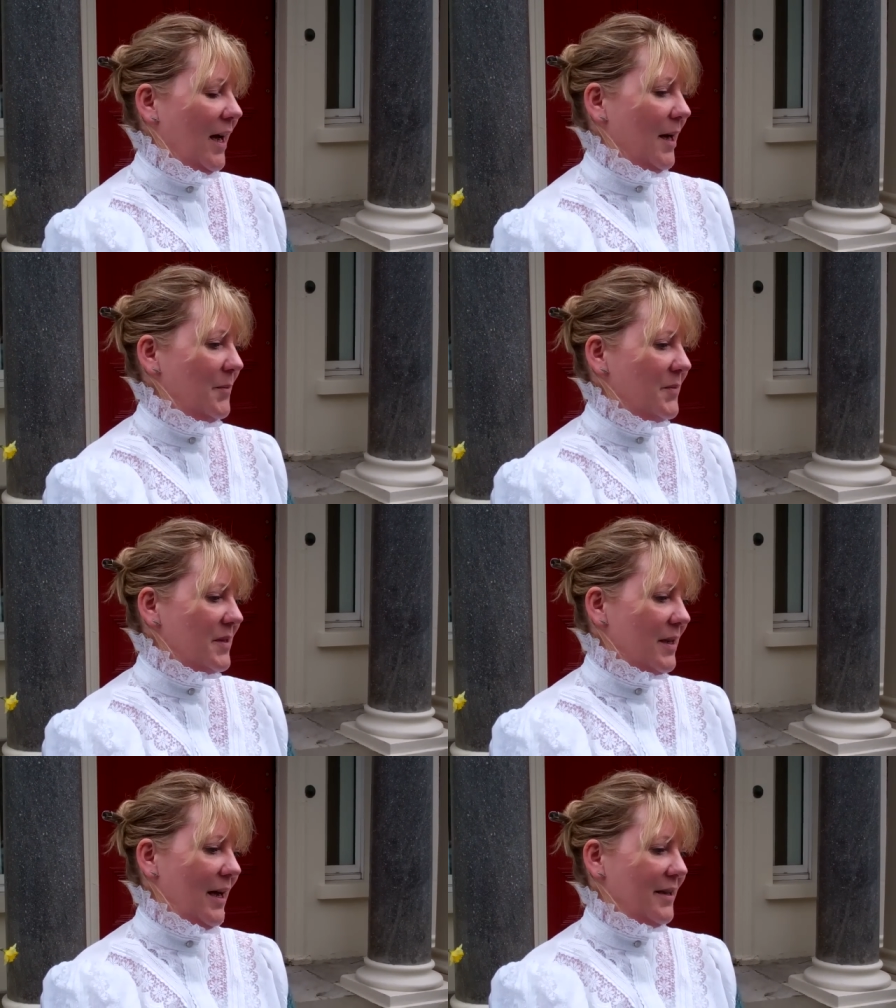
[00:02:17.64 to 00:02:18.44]
Um,
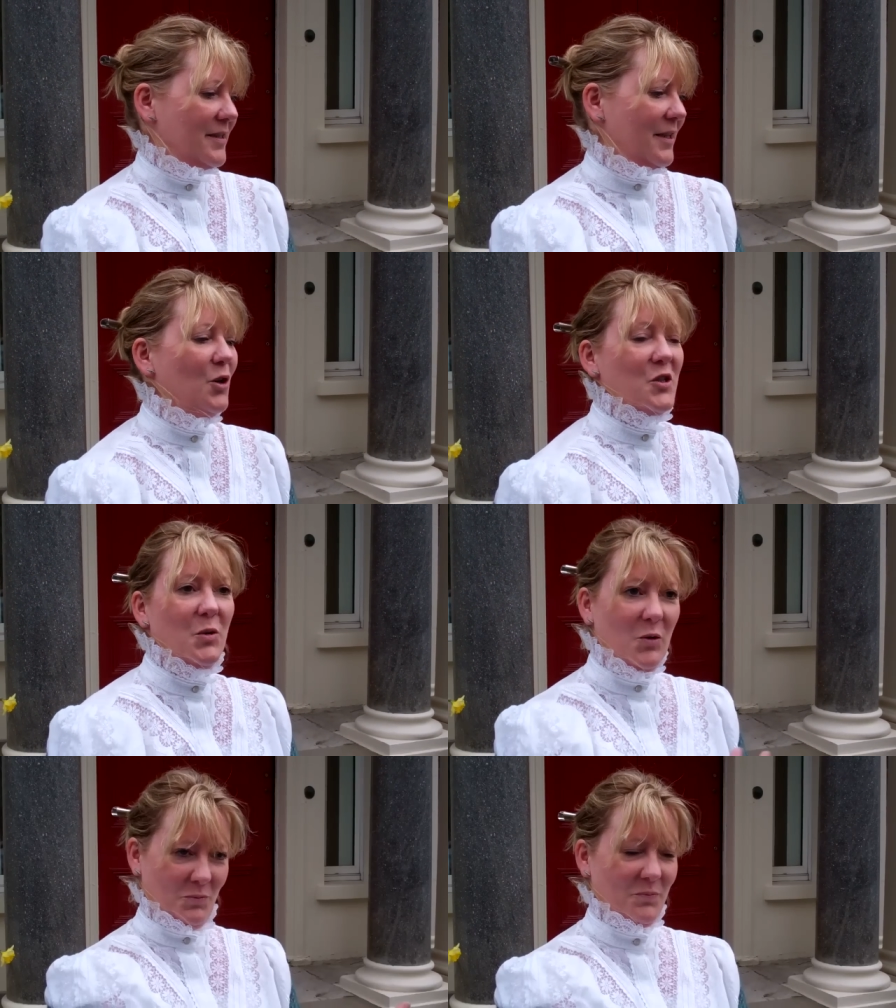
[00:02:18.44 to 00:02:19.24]
and it
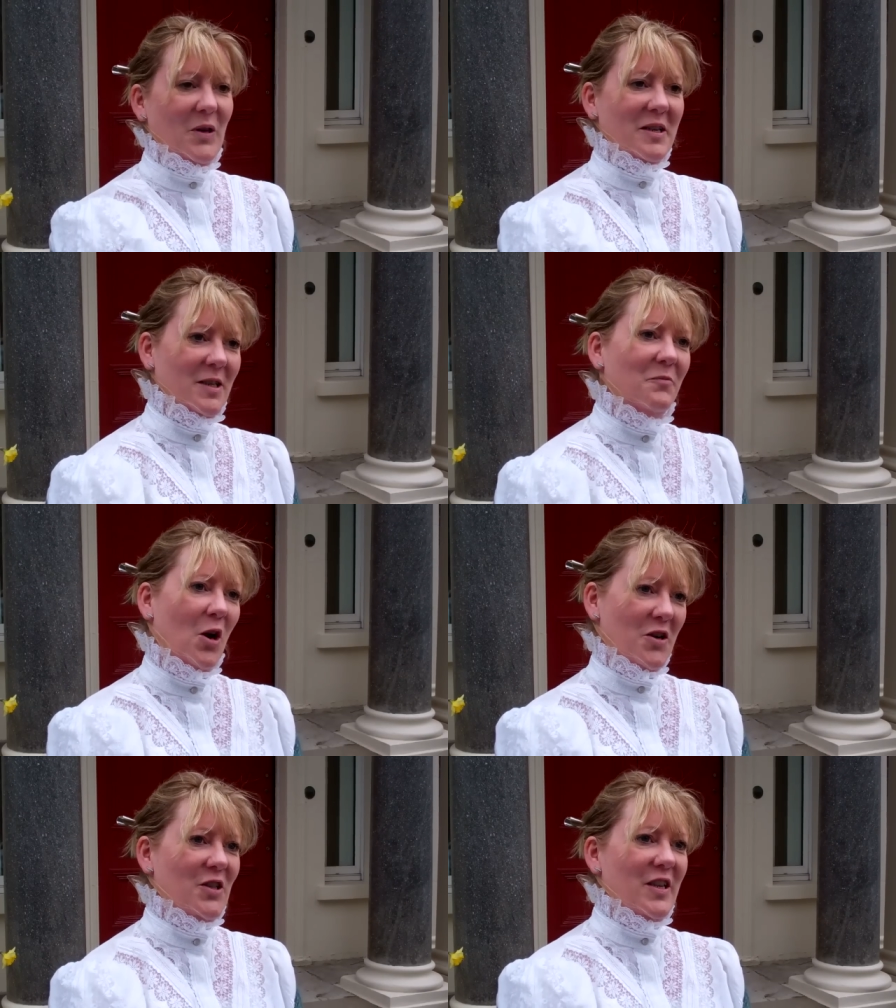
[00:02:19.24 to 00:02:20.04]
also brings them
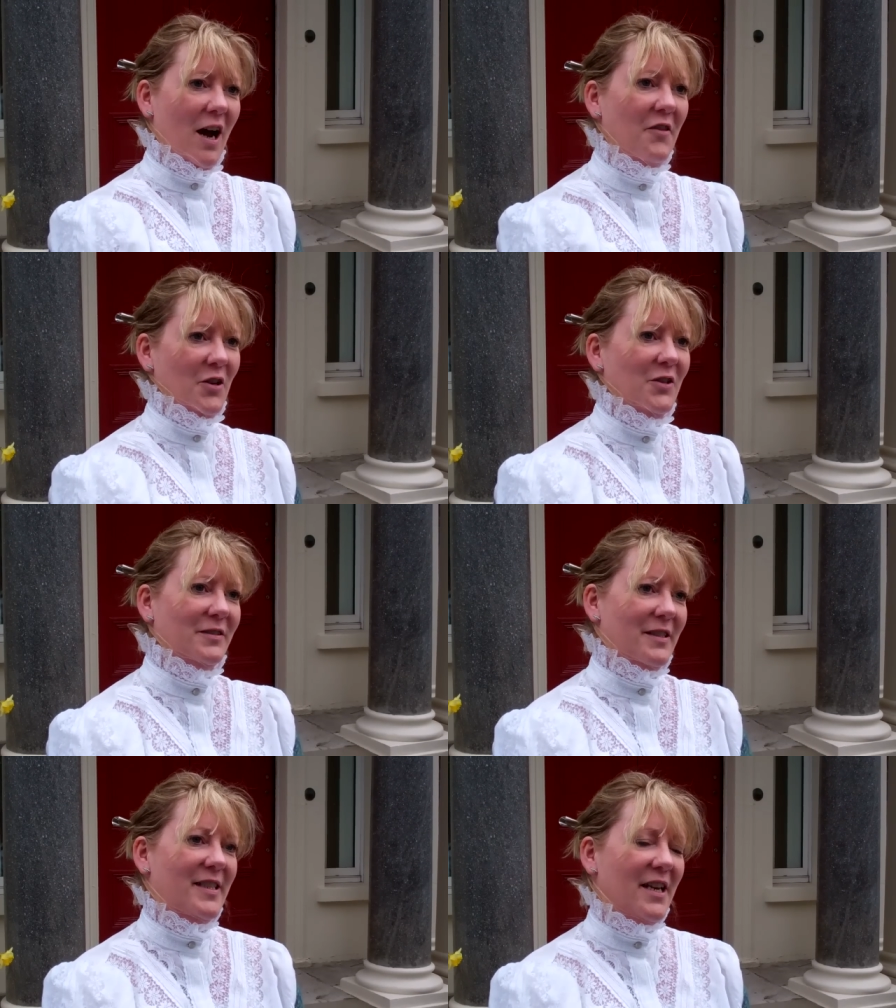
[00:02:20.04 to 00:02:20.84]
round to the other
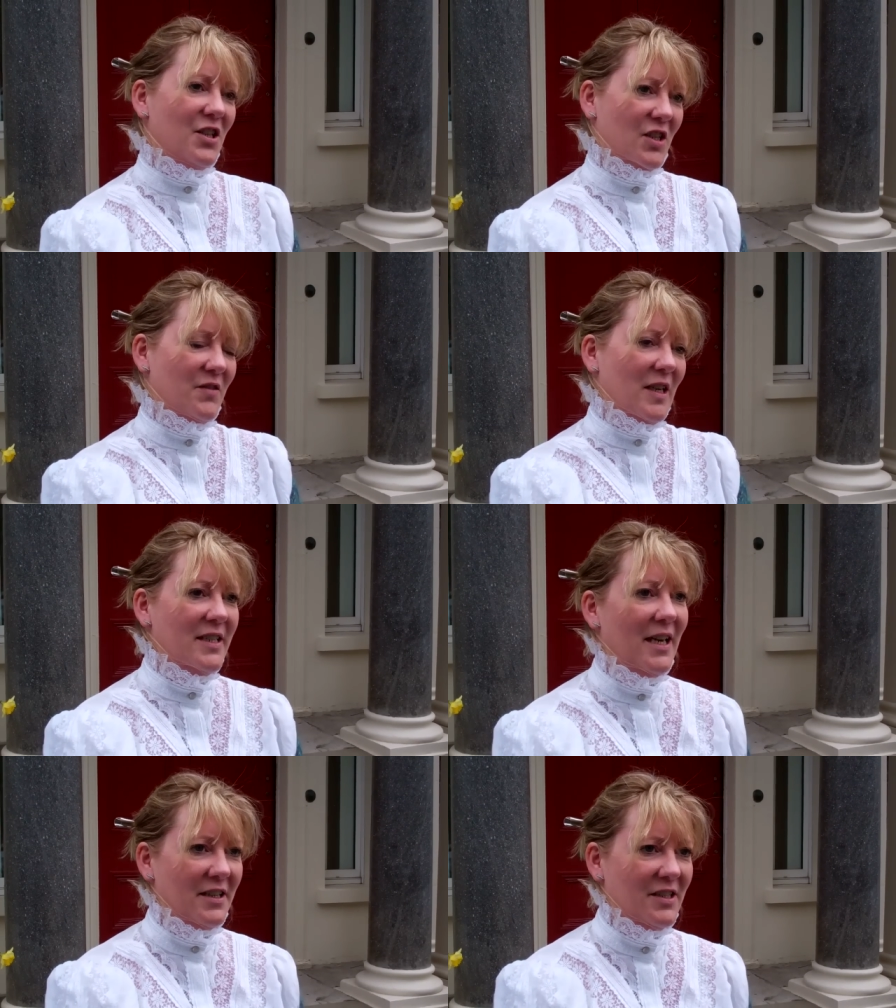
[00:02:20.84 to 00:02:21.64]
stages of
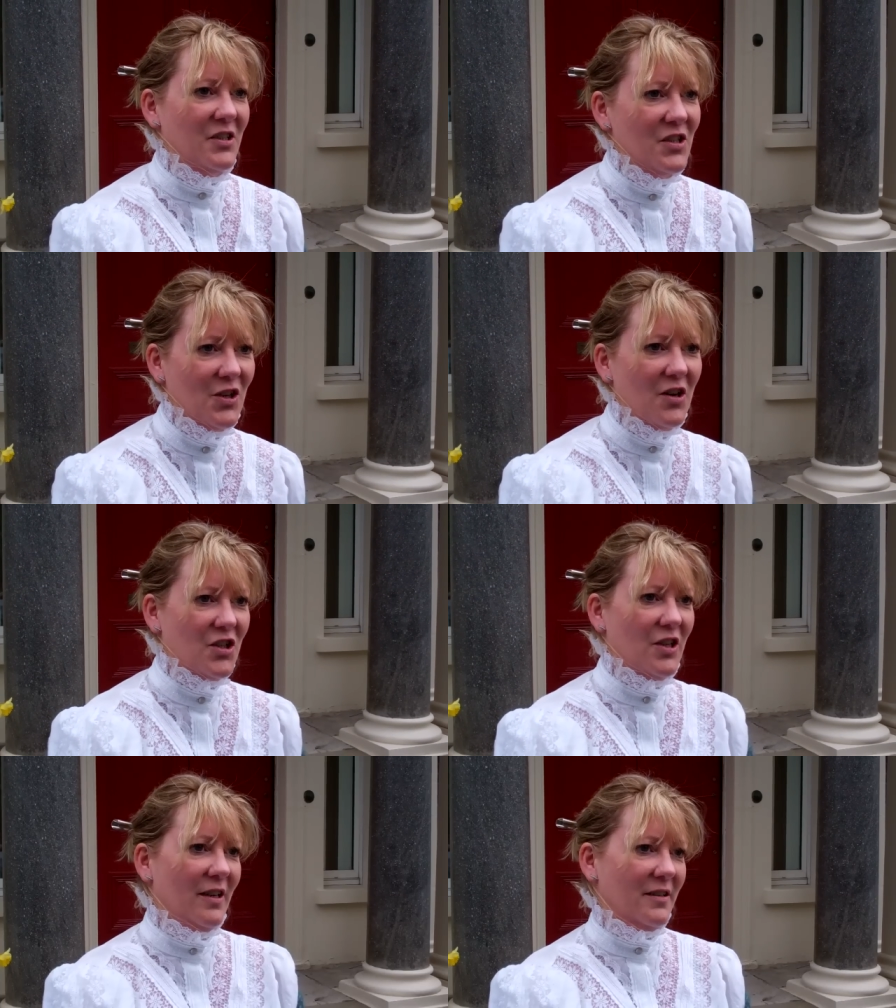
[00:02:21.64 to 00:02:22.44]
Titanic's
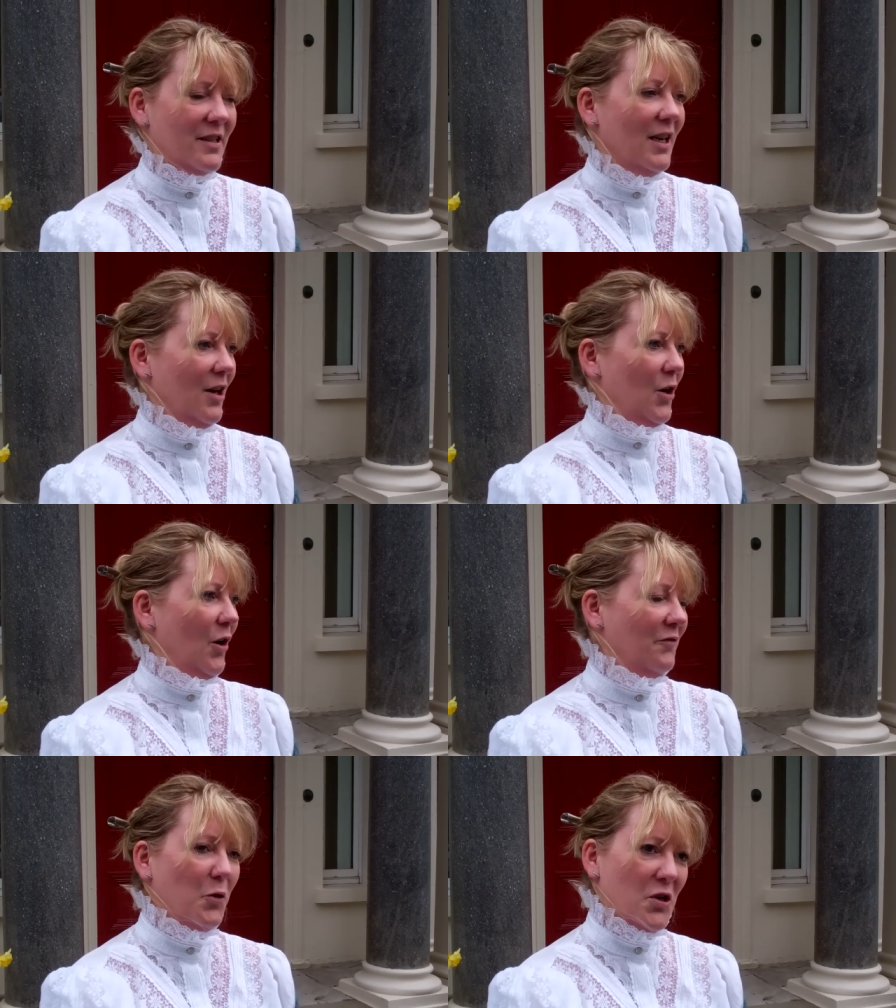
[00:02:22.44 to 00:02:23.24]
construction and her
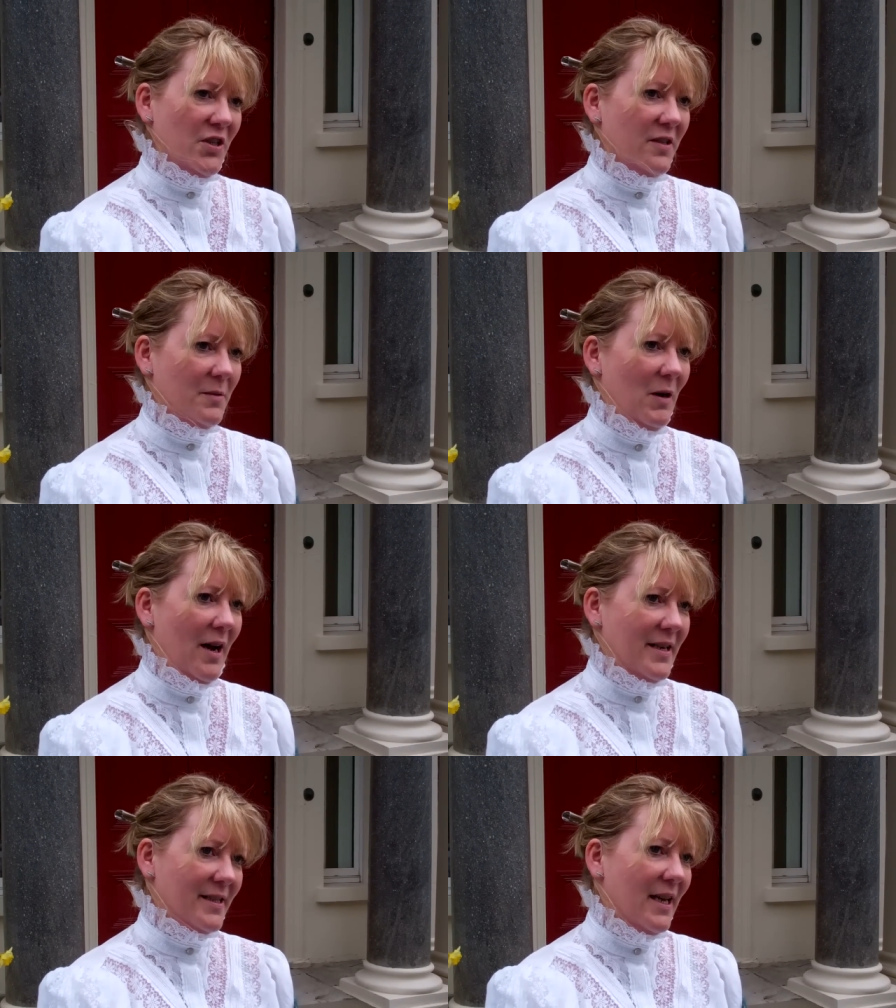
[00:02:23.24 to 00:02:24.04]
unfortunate
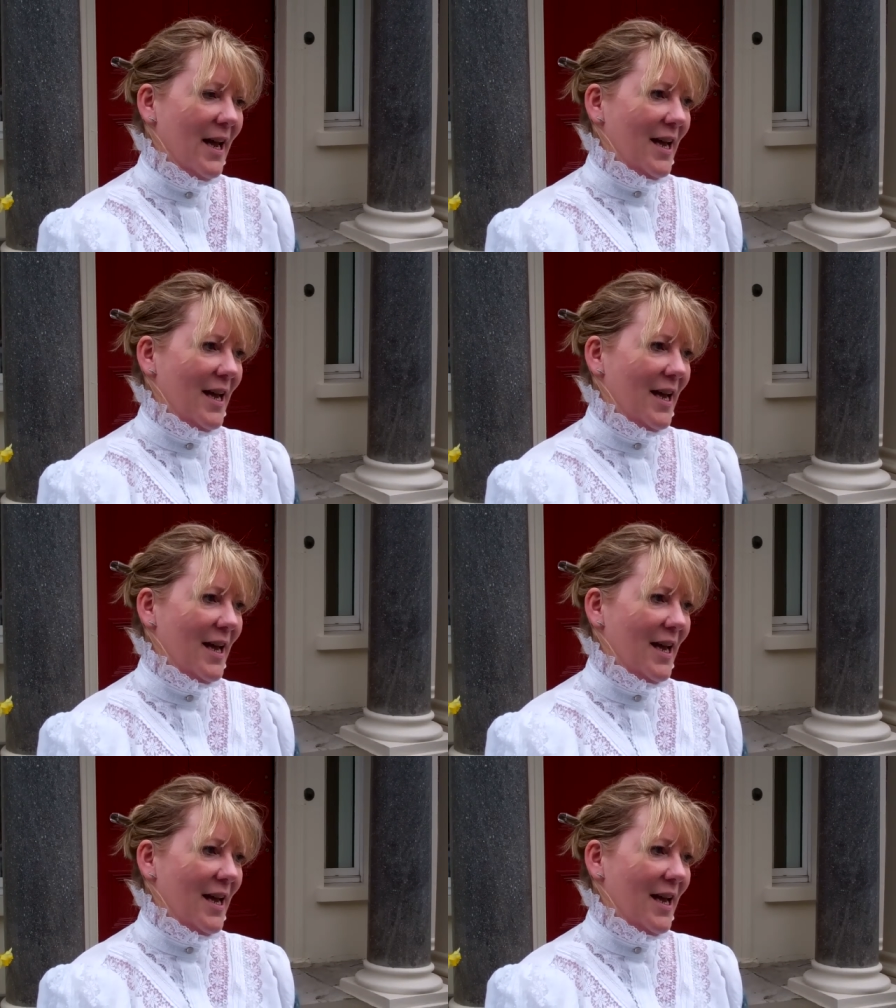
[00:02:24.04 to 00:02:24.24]
demise.